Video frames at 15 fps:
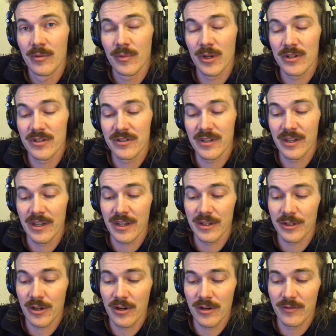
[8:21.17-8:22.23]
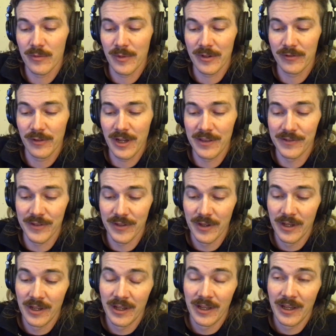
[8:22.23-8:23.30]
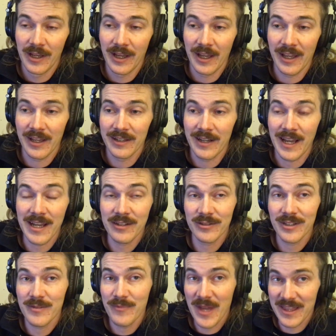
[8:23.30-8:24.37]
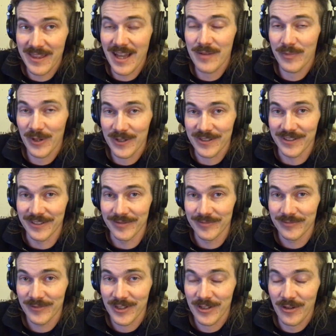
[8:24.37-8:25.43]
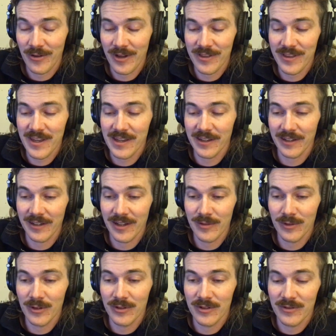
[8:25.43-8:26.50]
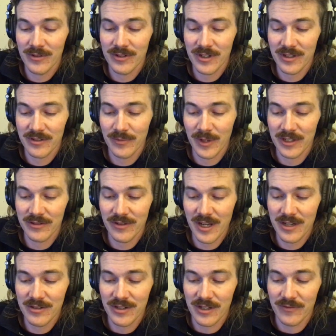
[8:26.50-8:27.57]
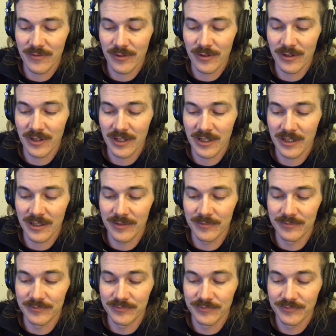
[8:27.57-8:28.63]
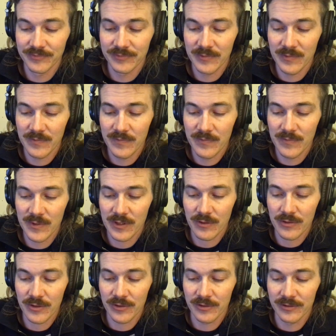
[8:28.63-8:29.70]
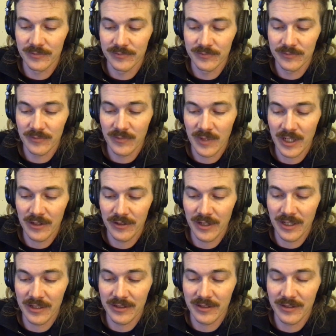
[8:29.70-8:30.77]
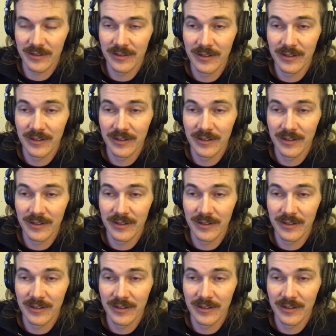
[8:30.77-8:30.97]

purchasing a guitar for my friends, and I actually met that person. So I think I'm going to adjust my strategy for social internet